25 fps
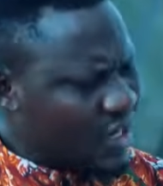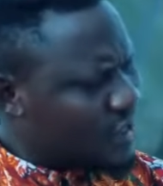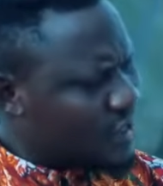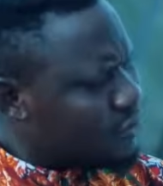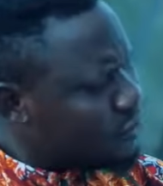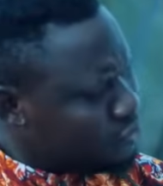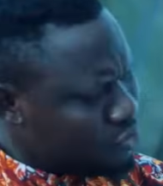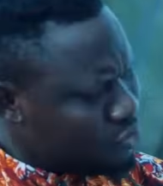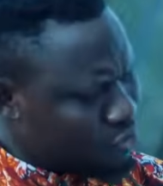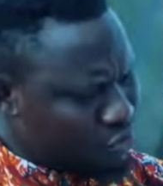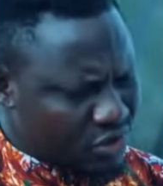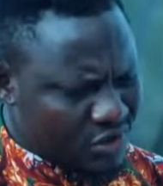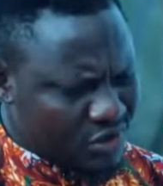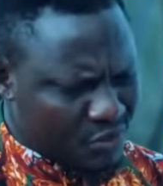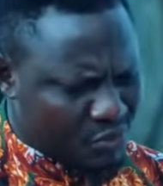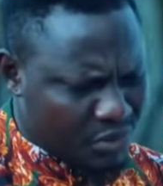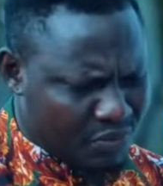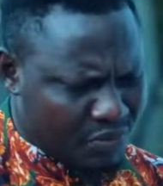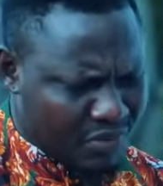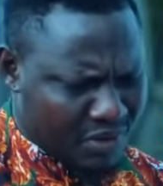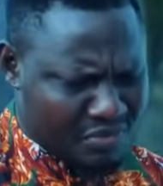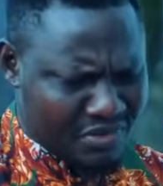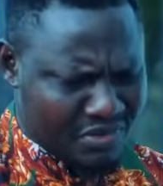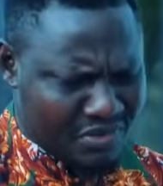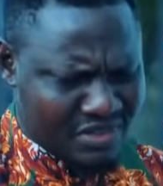I don't know what the
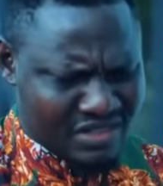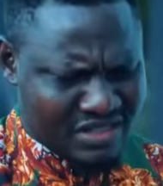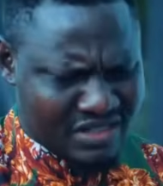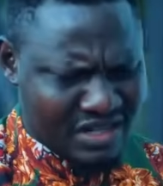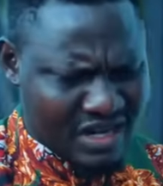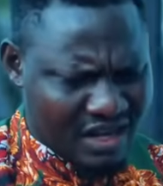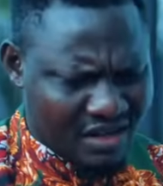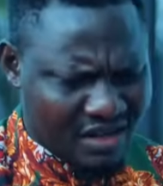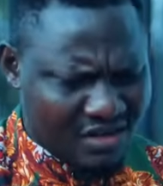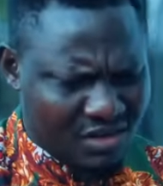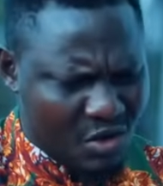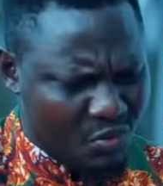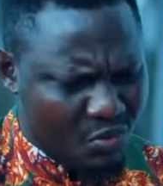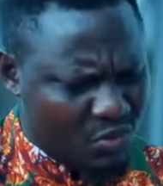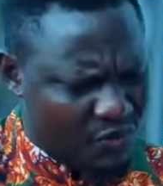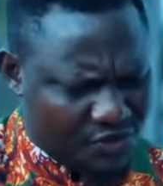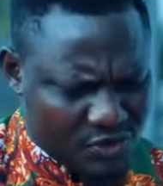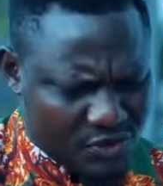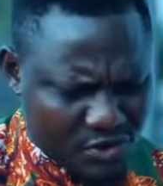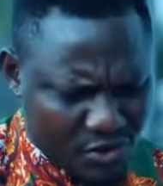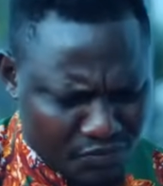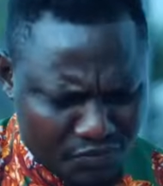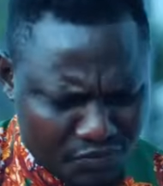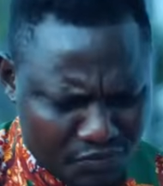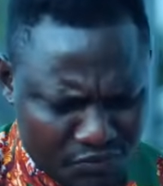problem is now, but
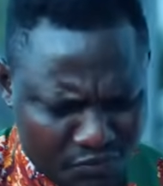for